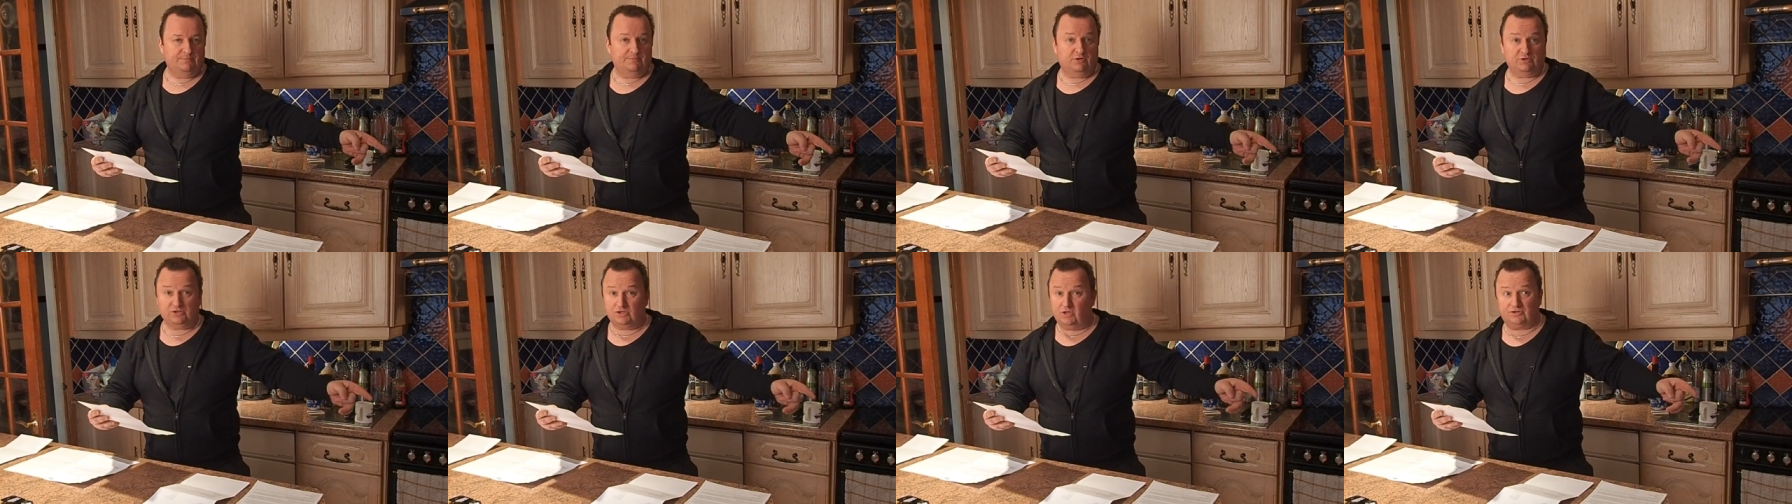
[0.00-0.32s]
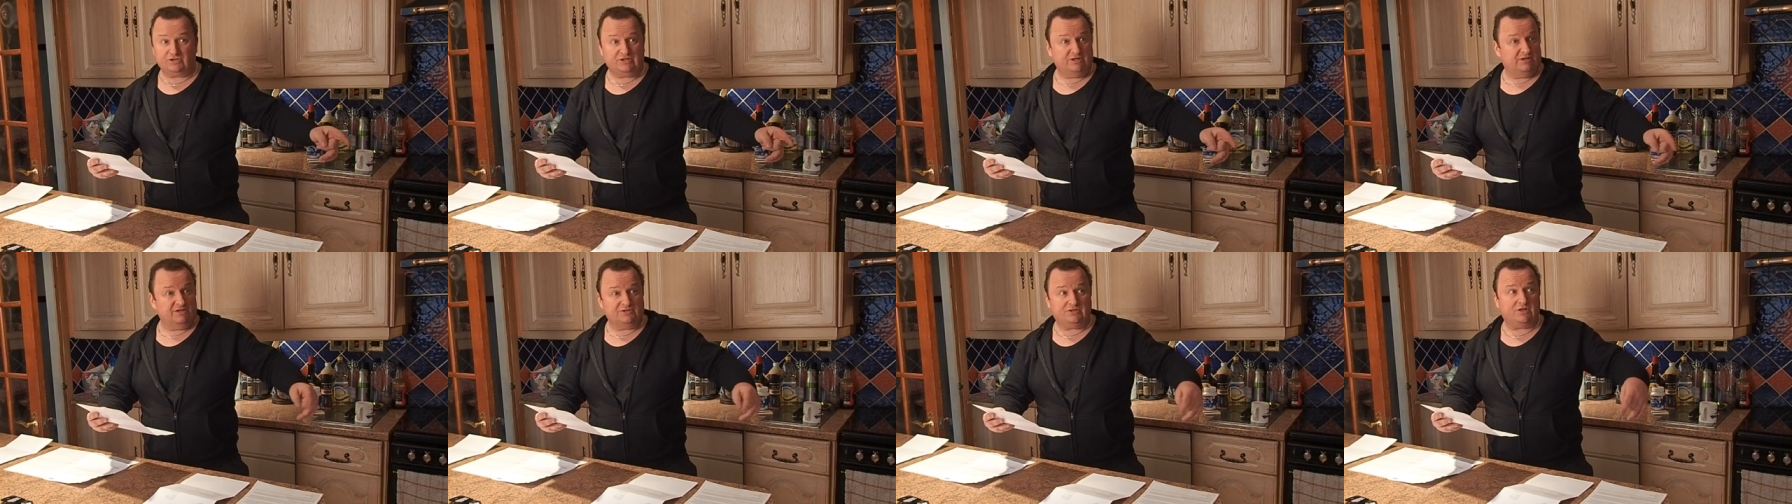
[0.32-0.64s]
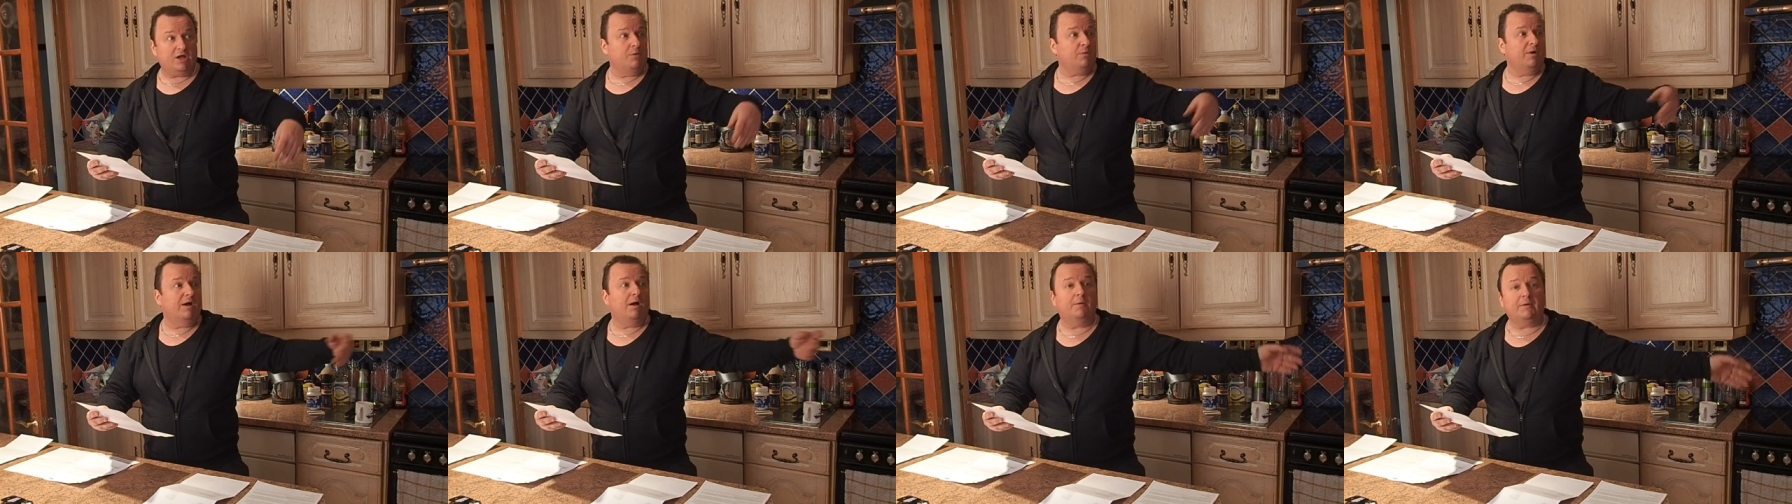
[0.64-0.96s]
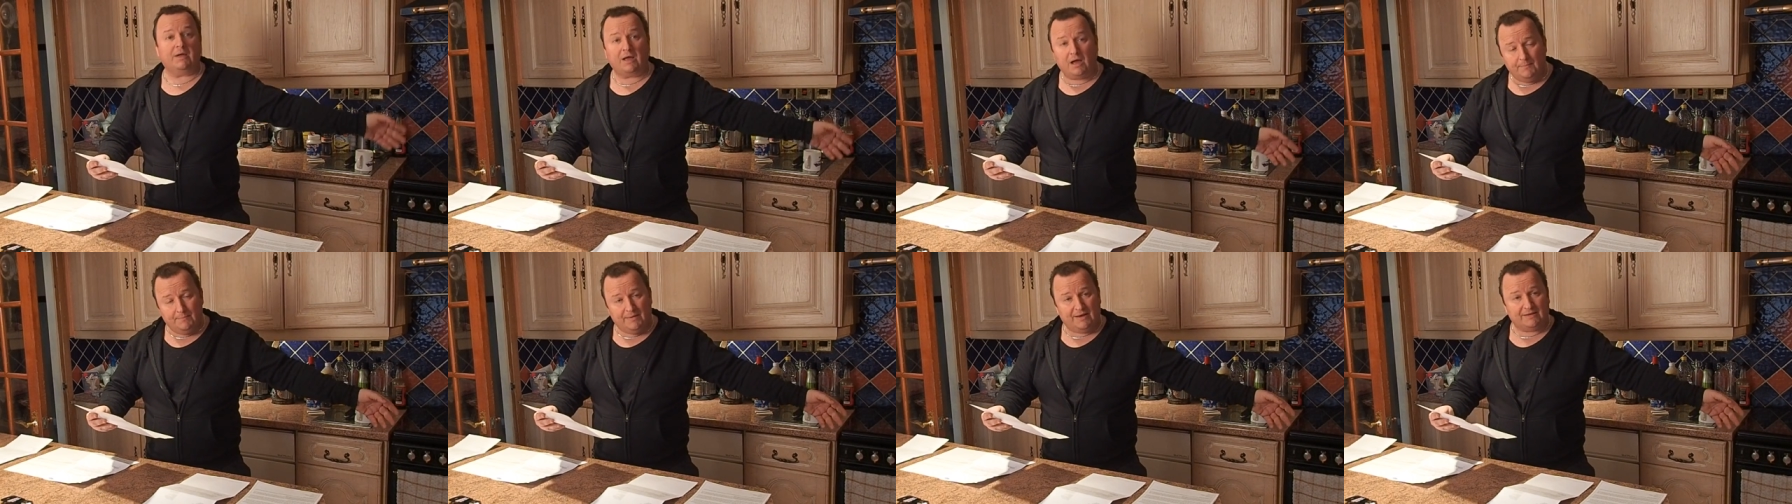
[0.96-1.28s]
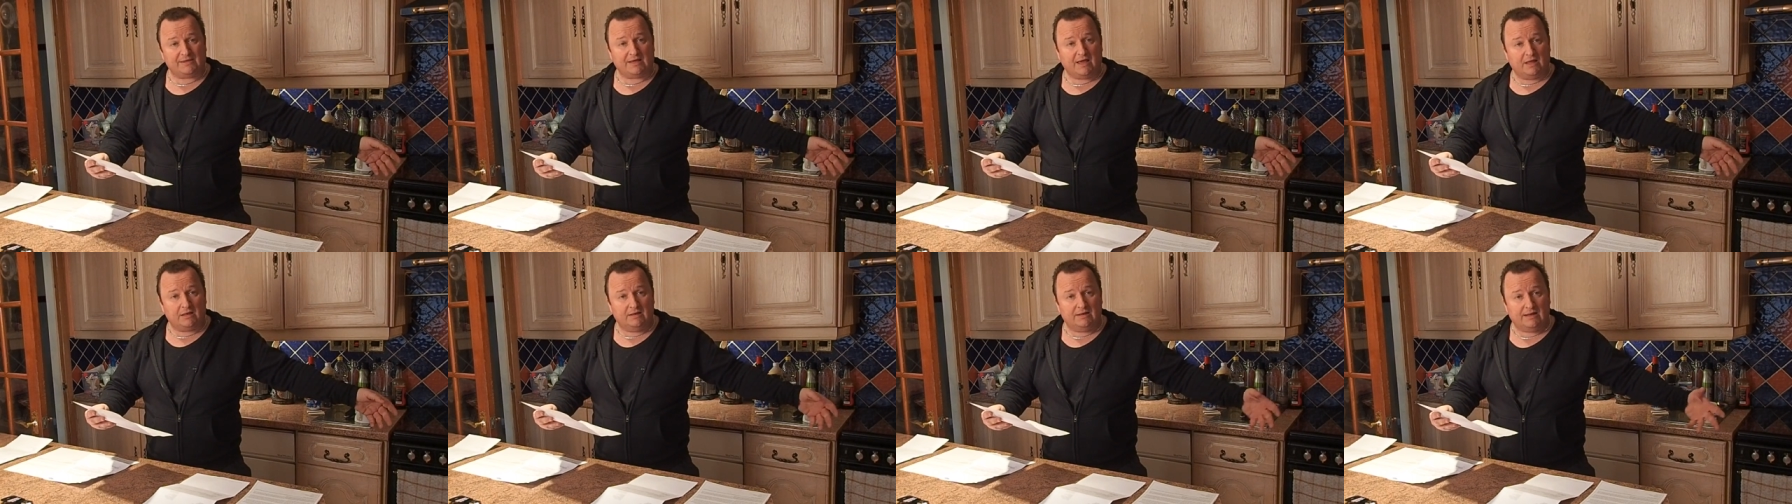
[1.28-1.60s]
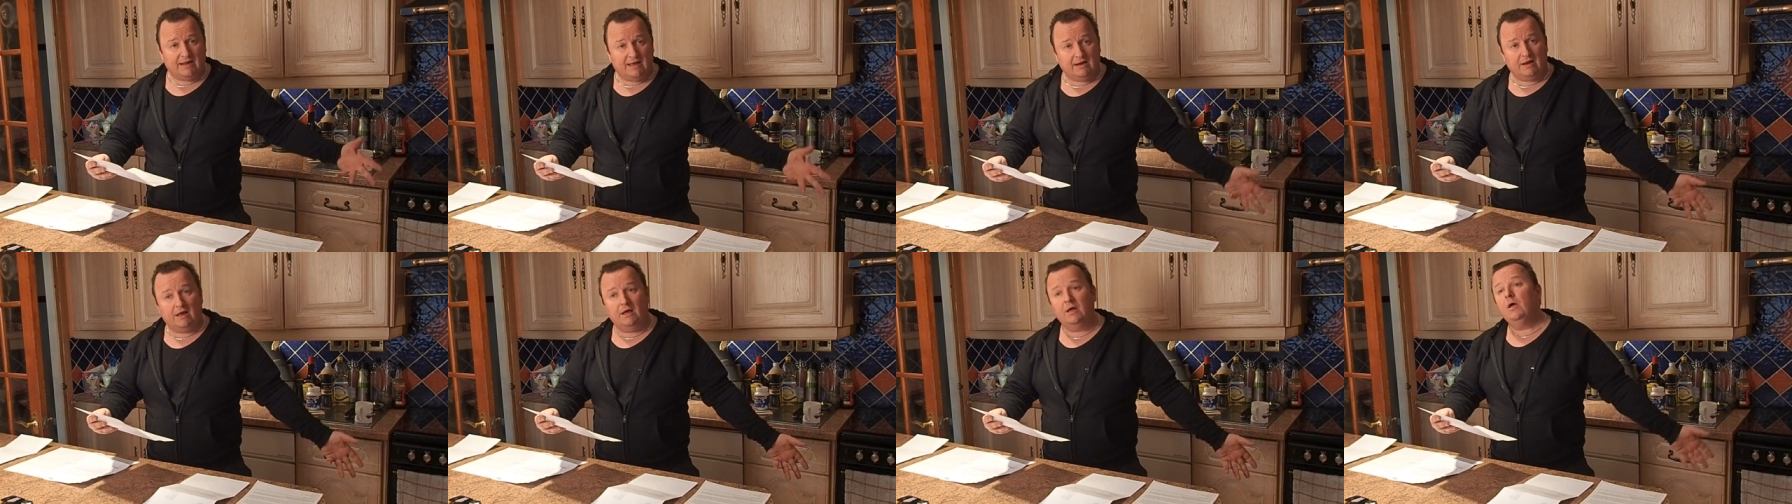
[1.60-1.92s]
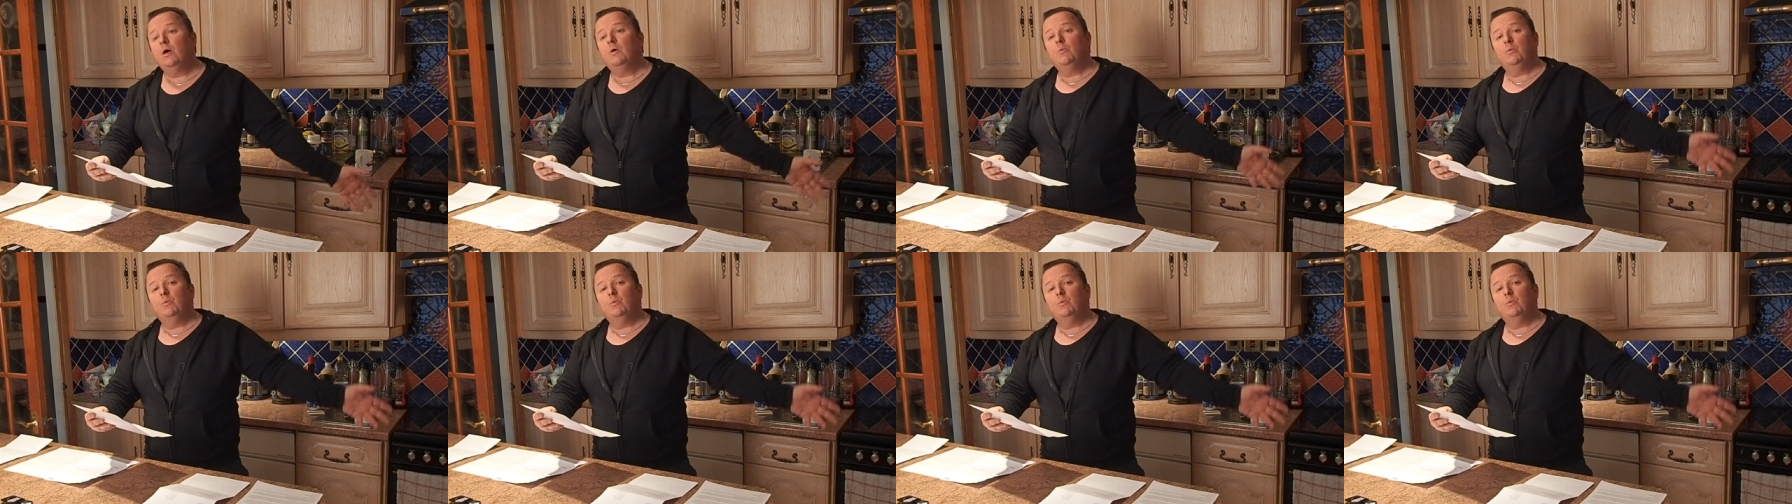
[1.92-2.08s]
because I said there's no way I'm going back down the ladder.